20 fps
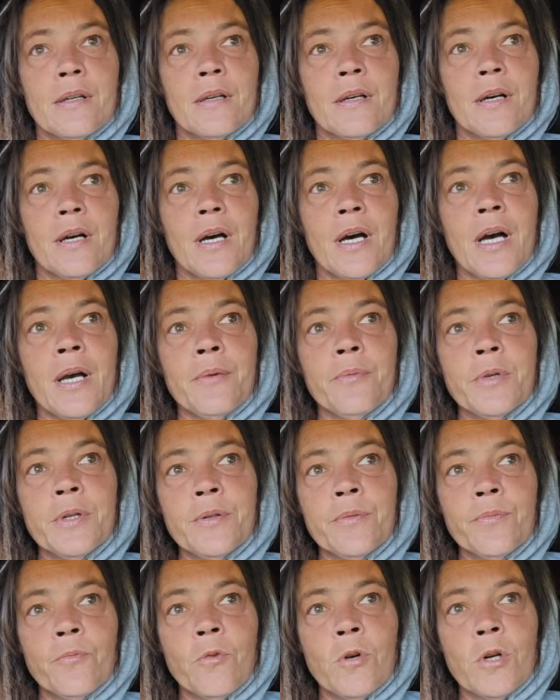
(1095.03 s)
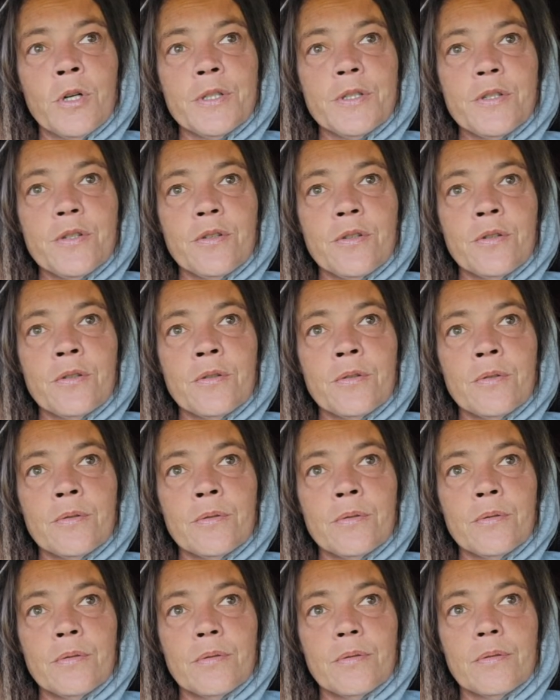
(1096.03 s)
I wouldn't want
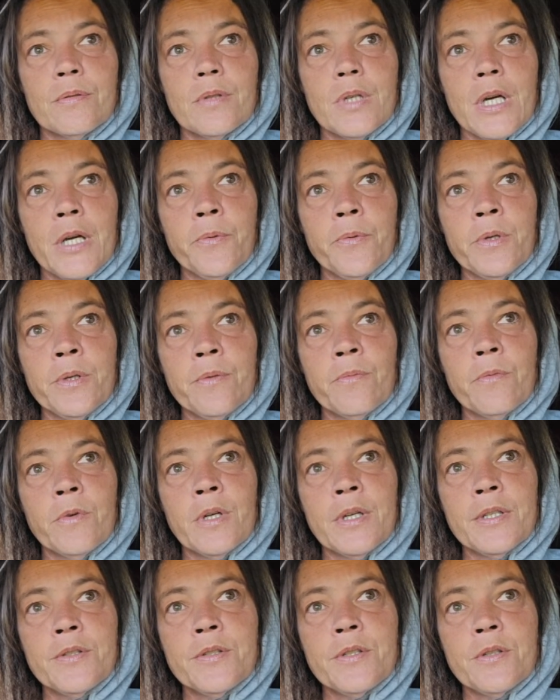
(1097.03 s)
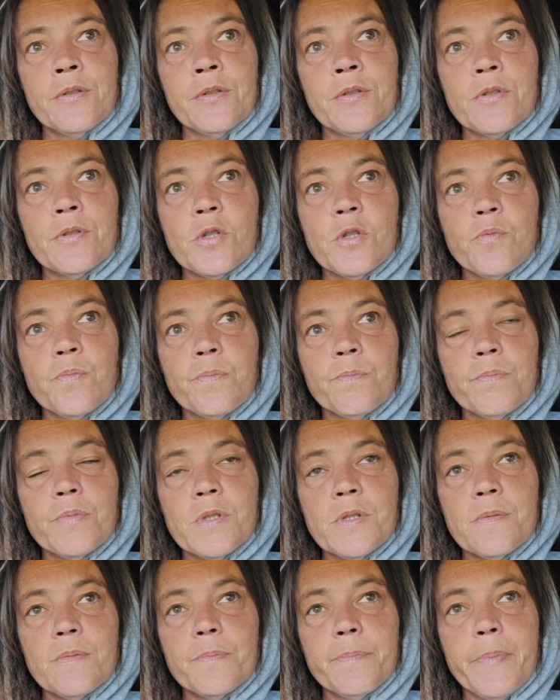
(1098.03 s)
to do
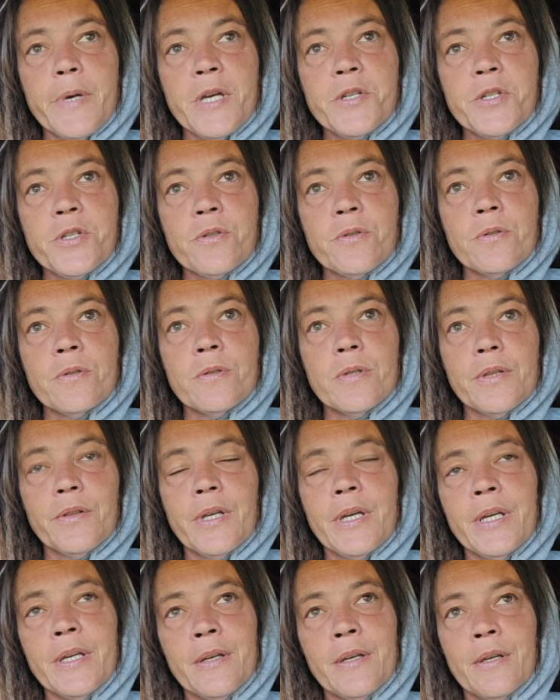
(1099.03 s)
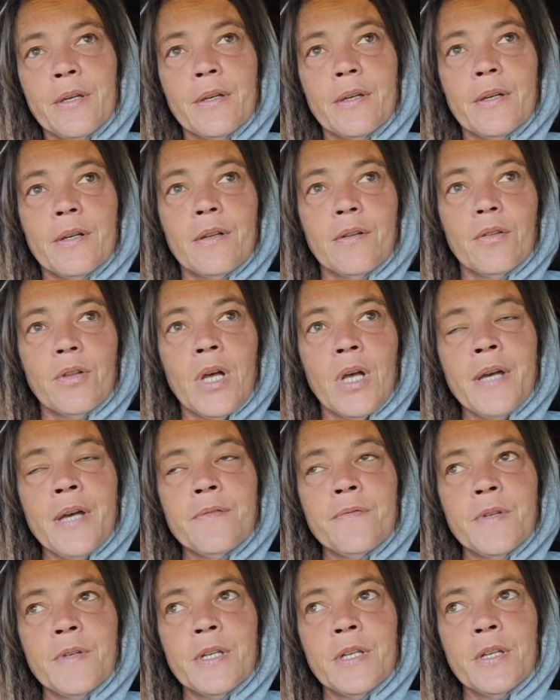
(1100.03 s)
special, like,
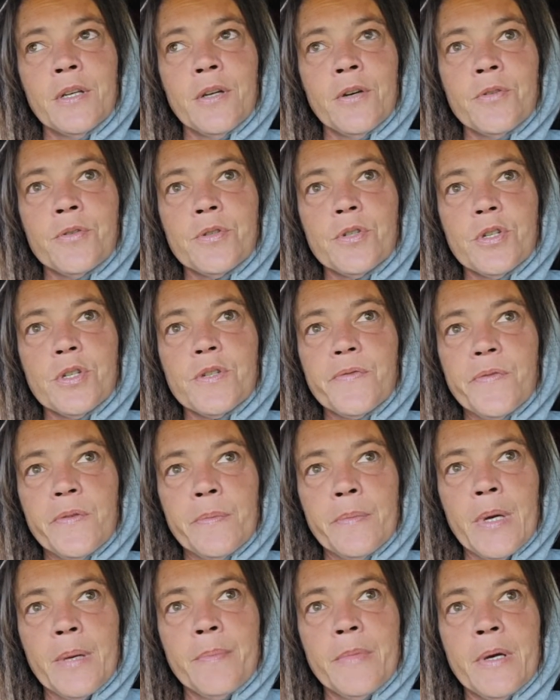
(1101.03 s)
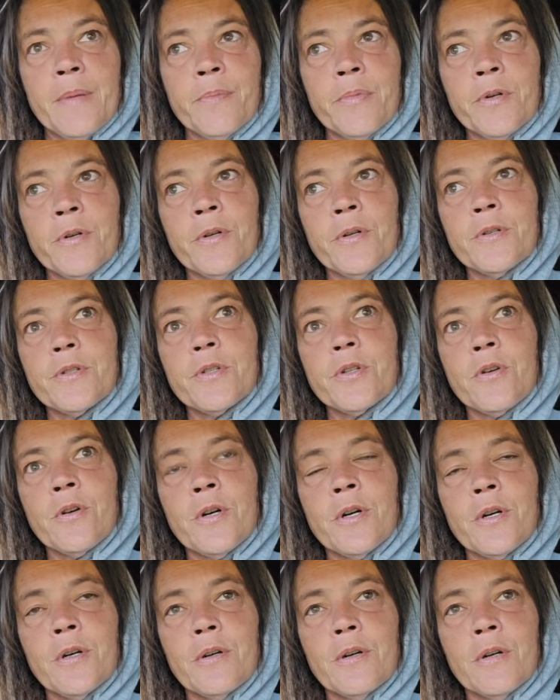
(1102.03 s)
live videos just for my members,
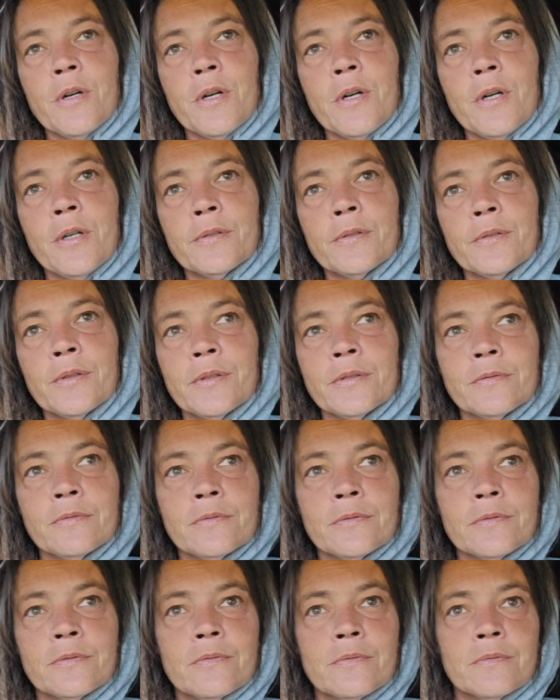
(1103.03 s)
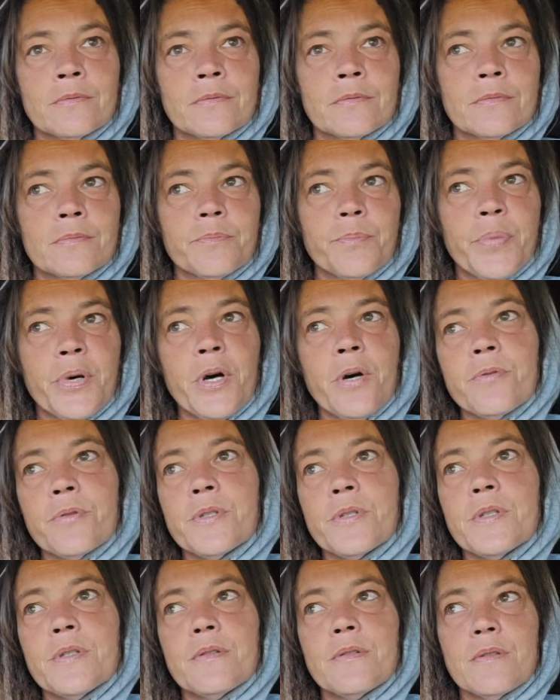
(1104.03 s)
or
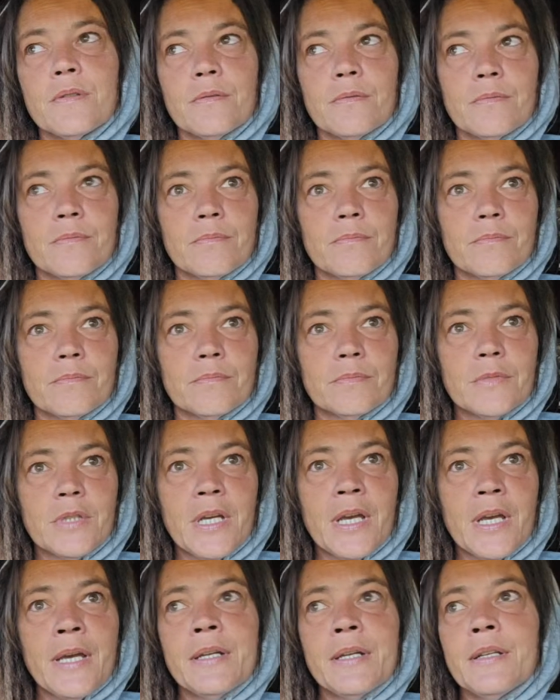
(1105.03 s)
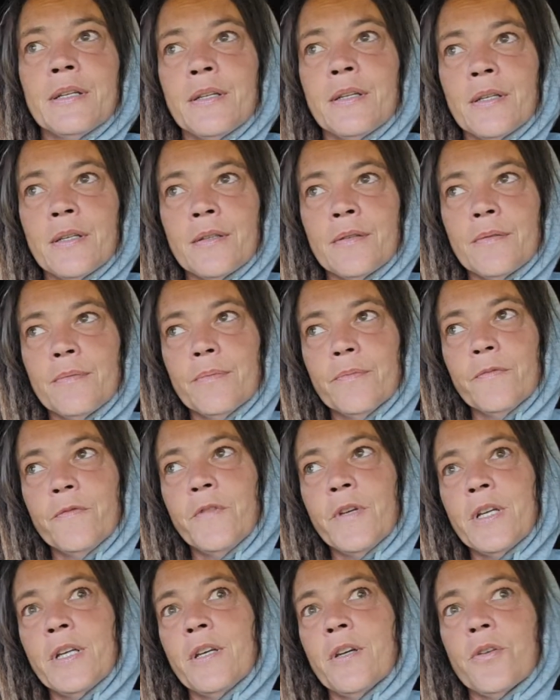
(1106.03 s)
post edited
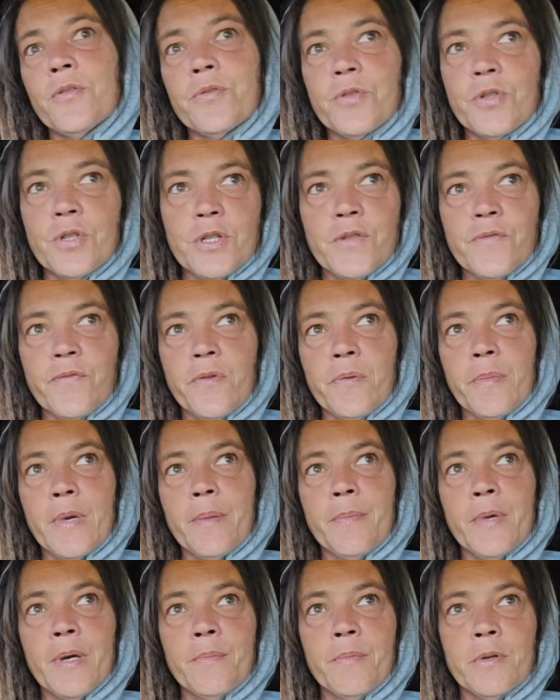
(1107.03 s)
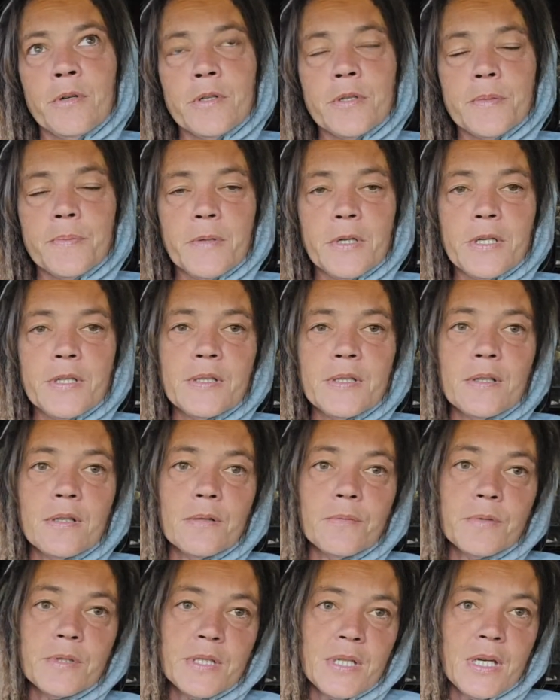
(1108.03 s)
videos just for my members, because then
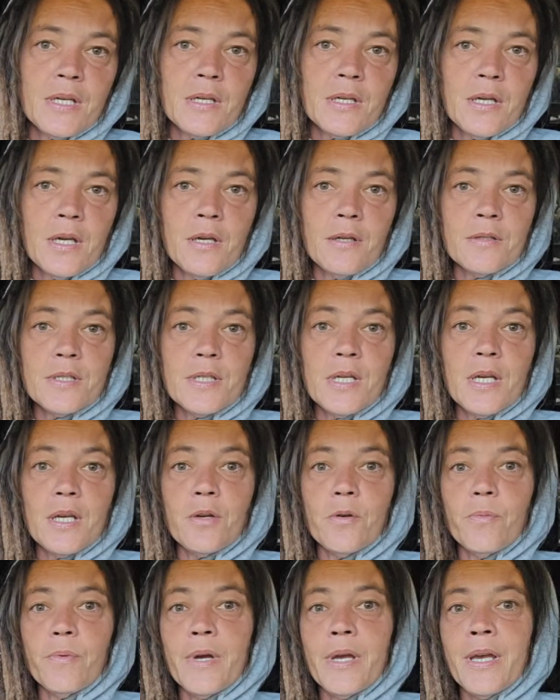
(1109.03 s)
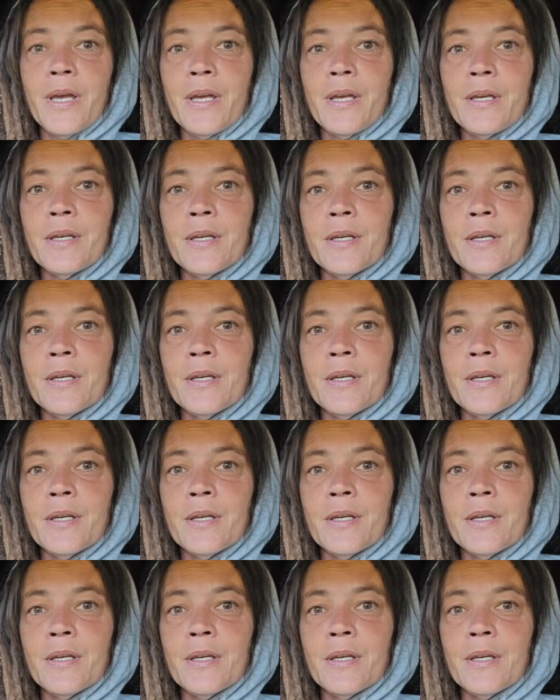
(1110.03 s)
it would take away